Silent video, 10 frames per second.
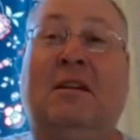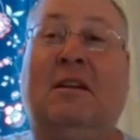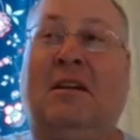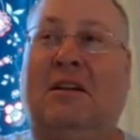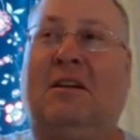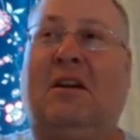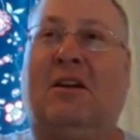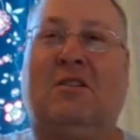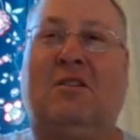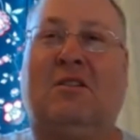Guitar girls,
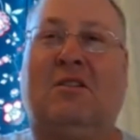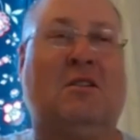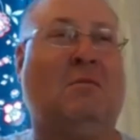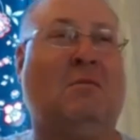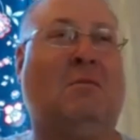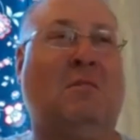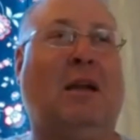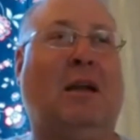And, hey.